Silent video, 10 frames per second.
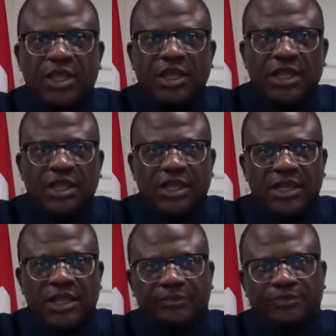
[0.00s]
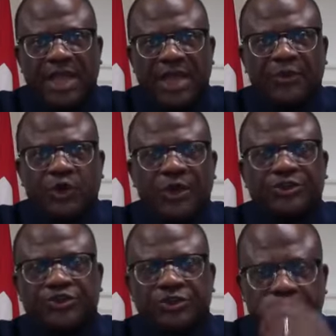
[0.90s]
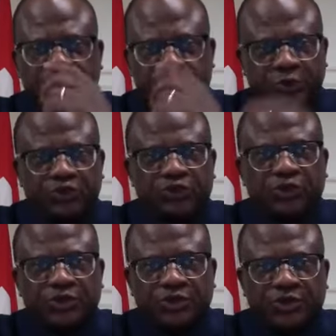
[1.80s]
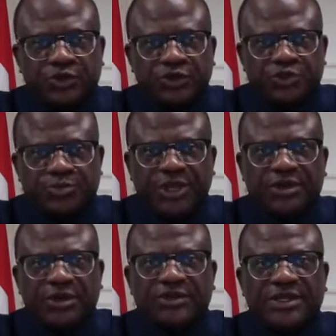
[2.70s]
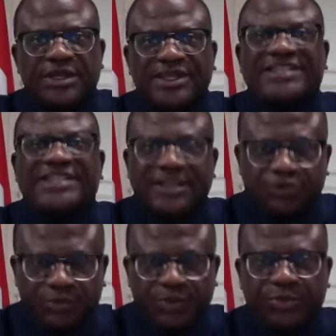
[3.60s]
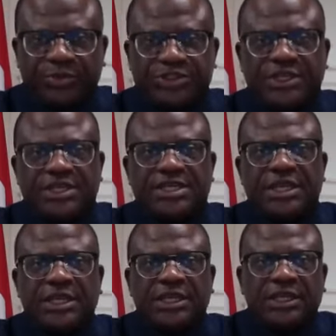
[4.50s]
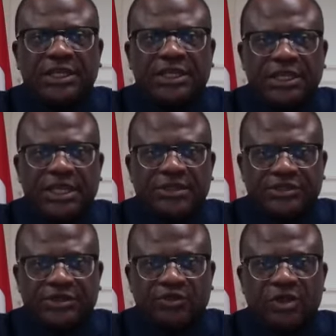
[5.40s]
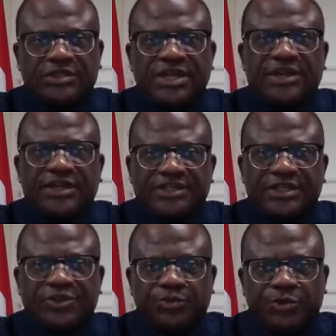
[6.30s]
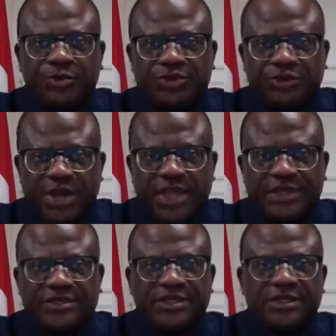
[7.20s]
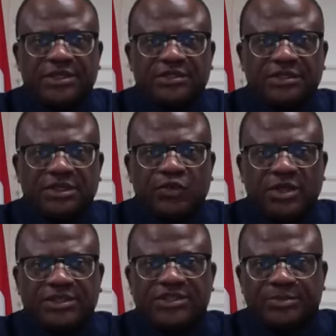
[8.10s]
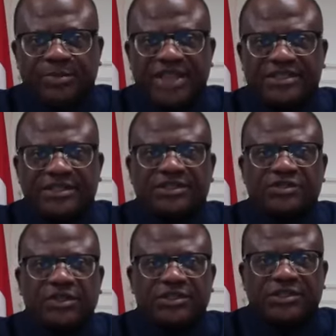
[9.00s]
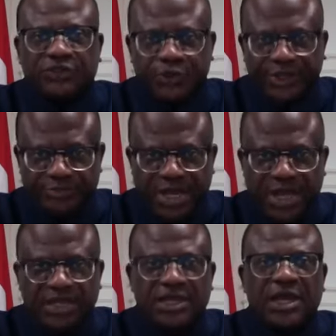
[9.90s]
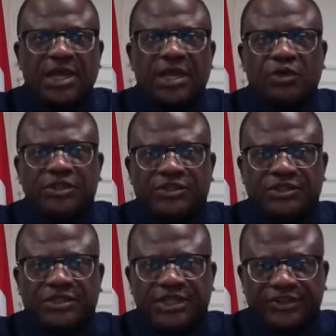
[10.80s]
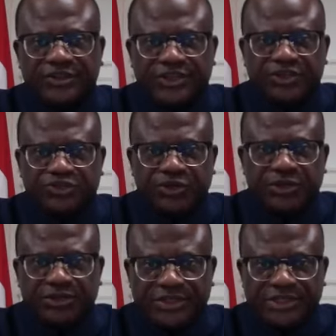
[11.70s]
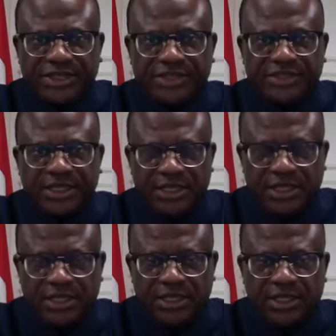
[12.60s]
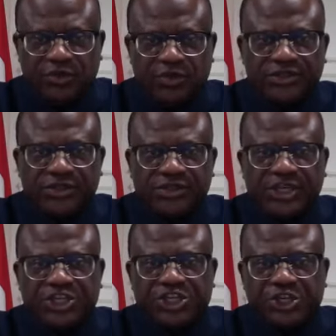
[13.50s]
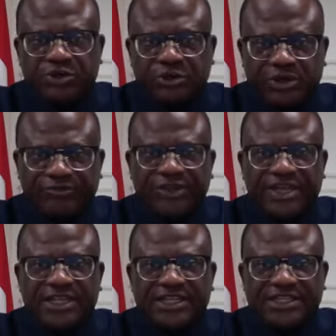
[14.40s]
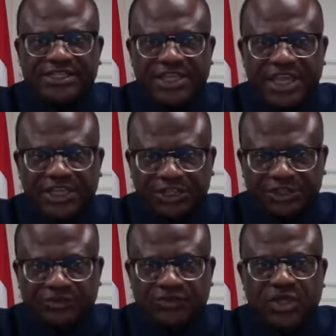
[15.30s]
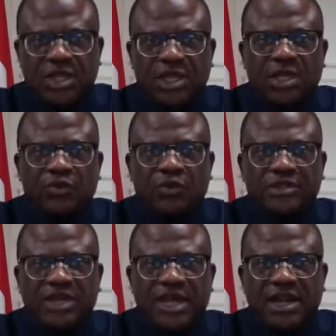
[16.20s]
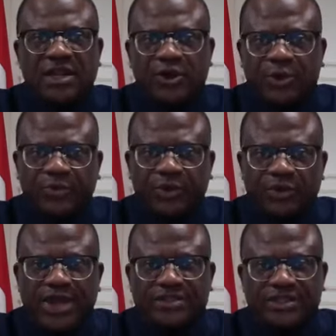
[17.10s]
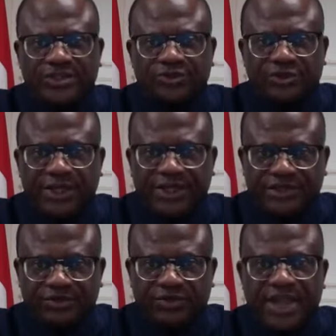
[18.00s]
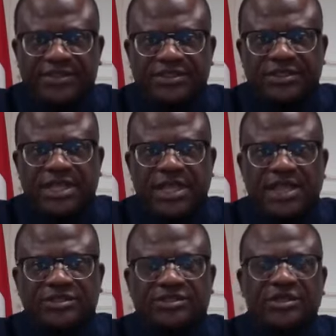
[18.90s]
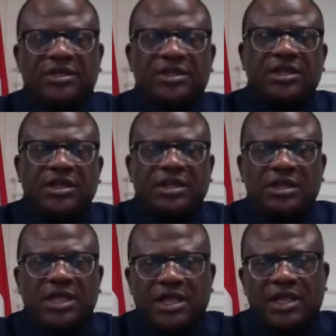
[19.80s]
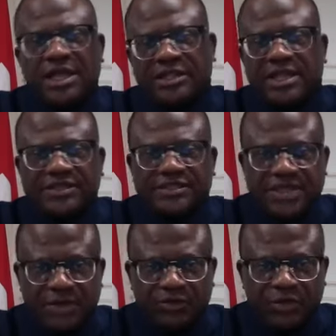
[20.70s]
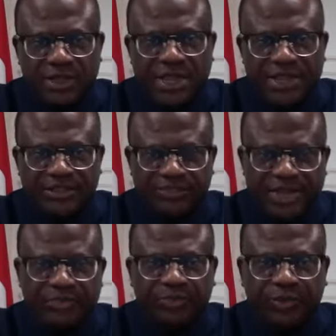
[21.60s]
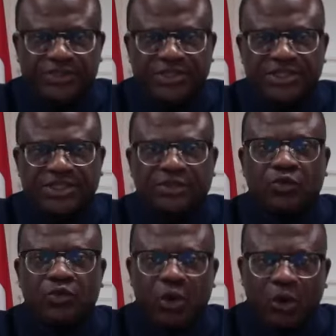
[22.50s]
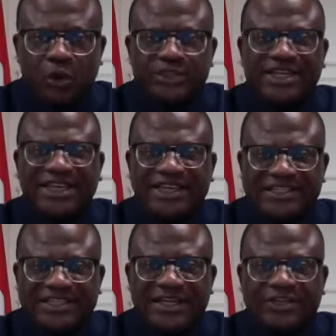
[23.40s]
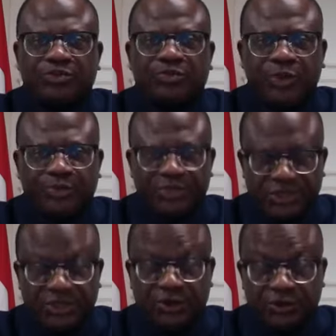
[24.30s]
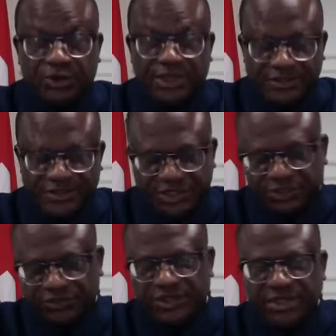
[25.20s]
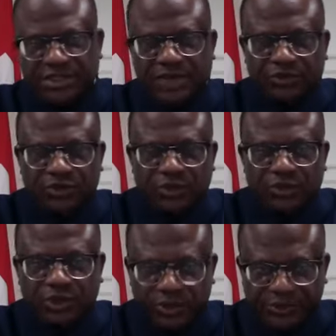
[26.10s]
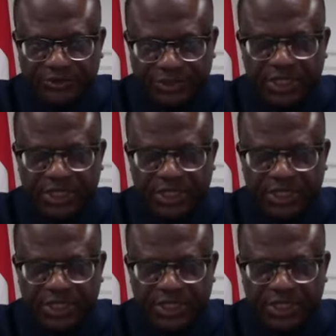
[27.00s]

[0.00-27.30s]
I'm going to speak on intellectual property and what are intellectual property rights, what is a patent, what is a trademark, what is an industrial design, what is a geographical indication, what are copyright and related rights, and at last I will end by presenting the World Intellectual Property Organization, and I will conclude.